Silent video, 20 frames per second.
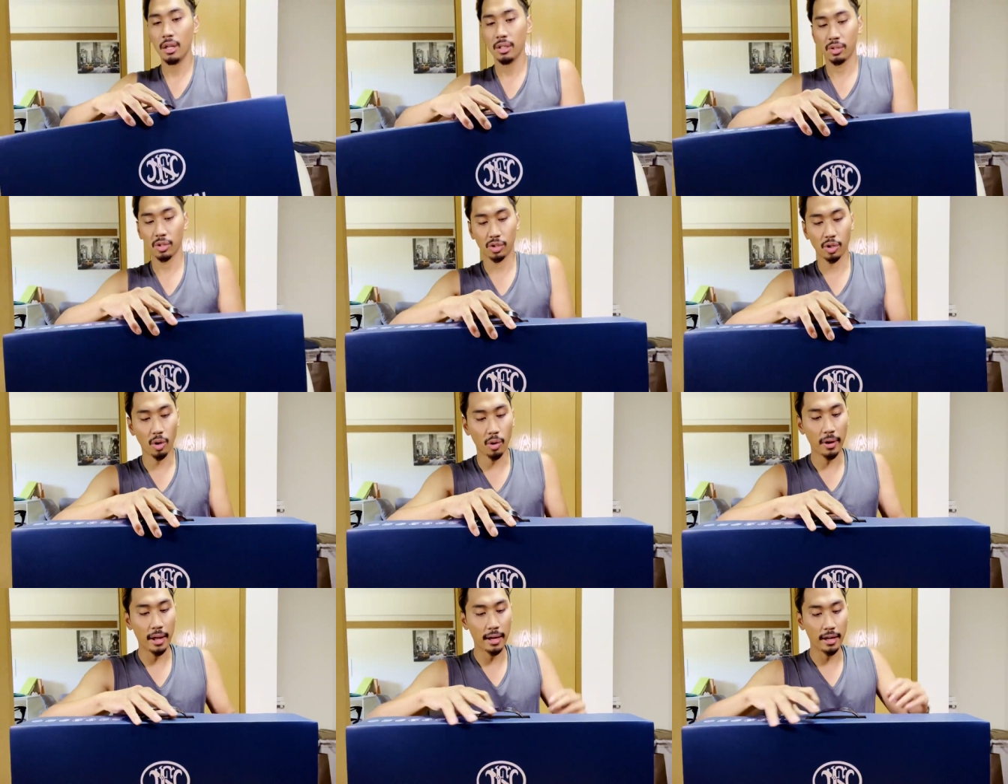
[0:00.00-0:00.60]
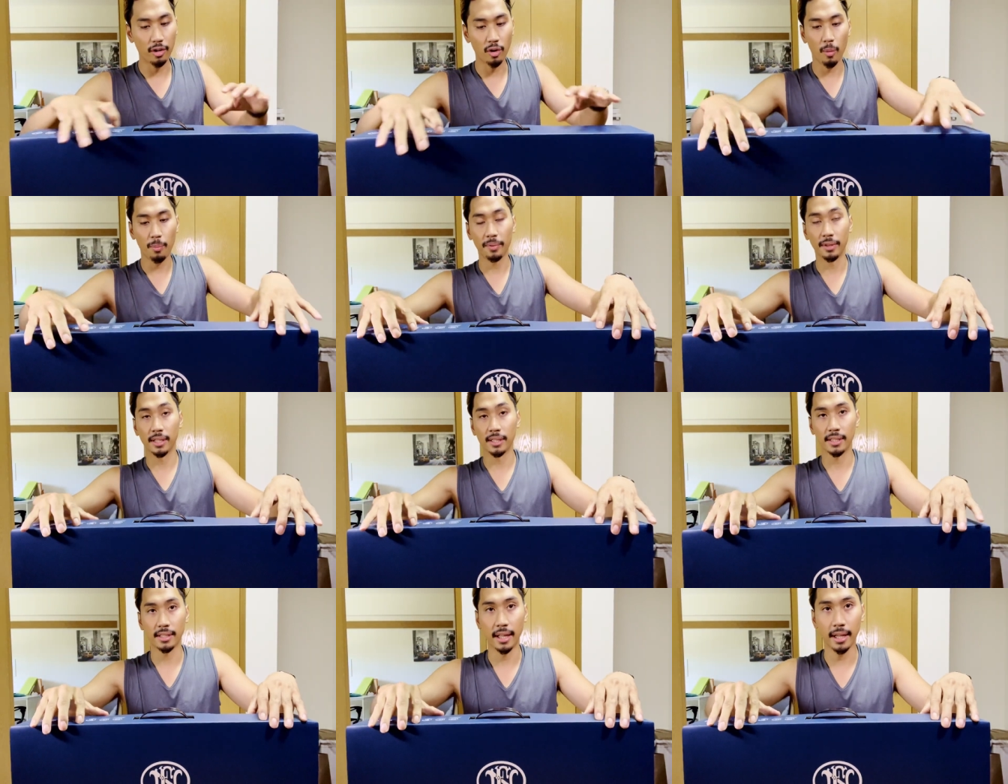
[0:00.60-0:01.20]
So let's go ahead and open
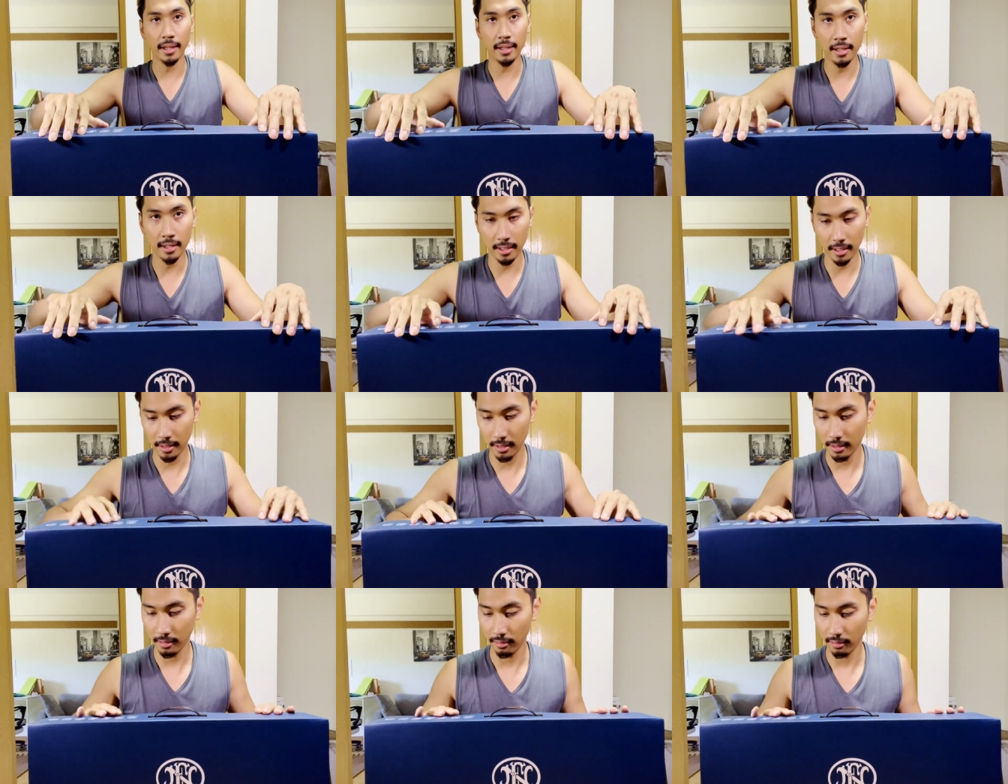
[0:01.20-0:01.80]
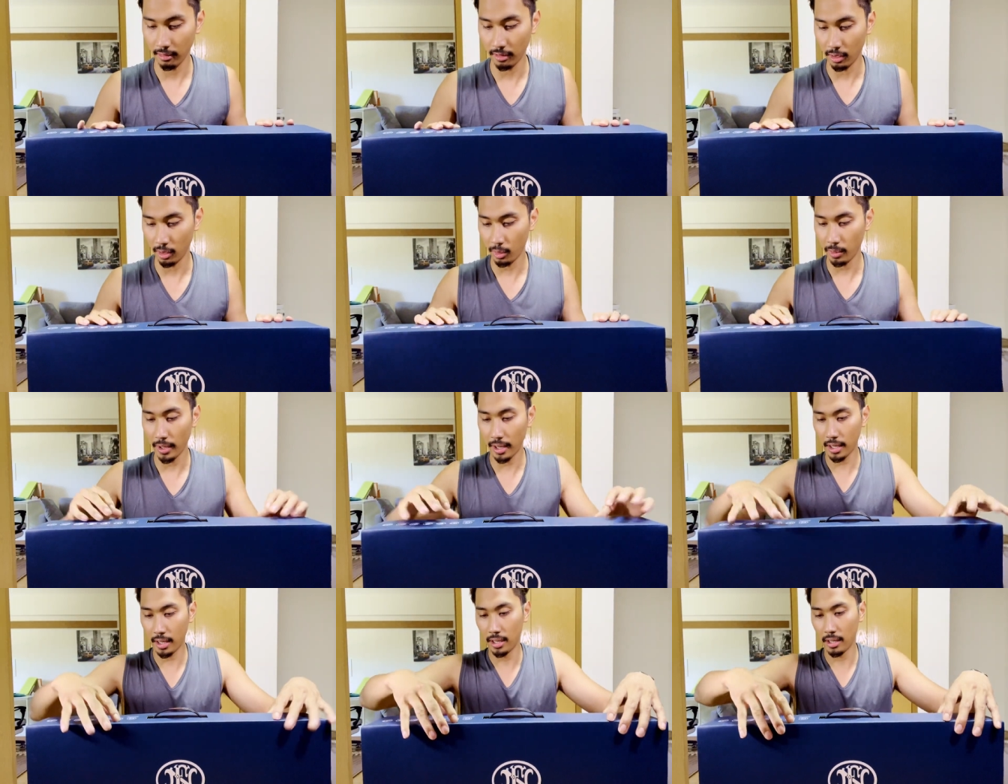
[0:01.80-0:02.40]
this thing real
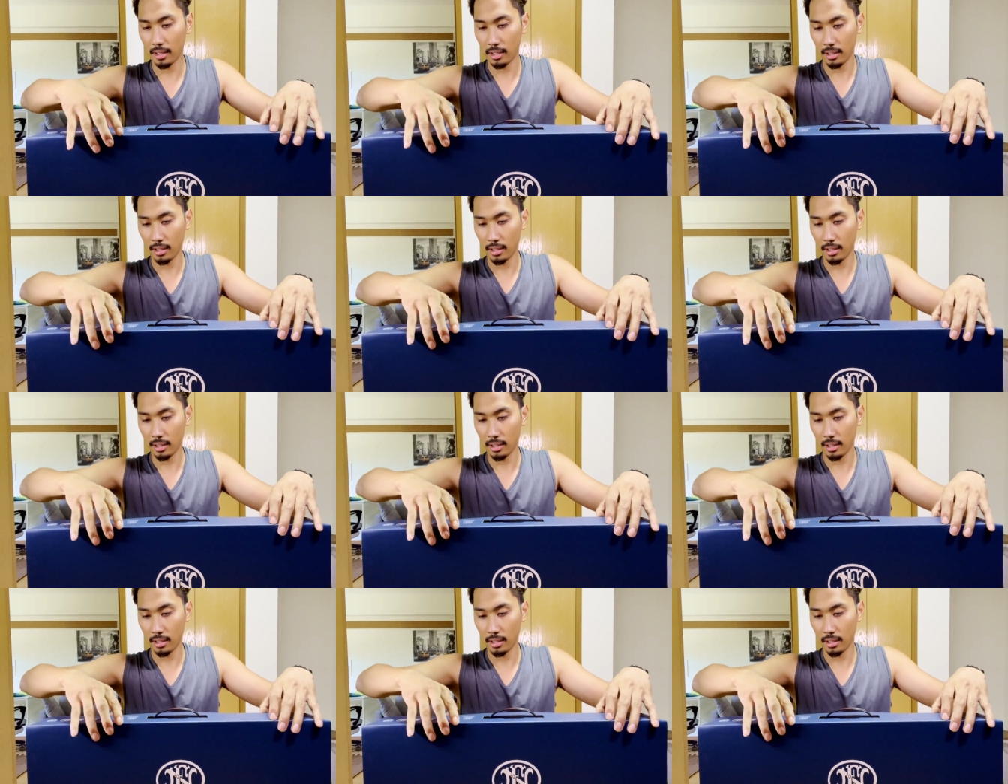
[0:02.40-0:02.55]
quick.